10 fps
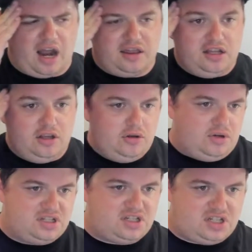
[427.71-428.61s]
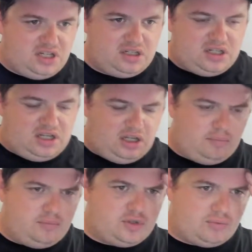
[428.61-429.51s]
I think that you could see
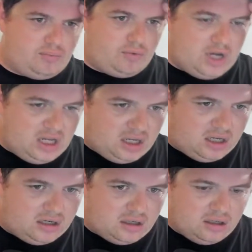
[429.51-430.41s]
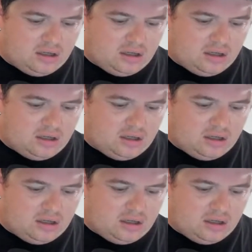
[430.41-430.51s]
teams read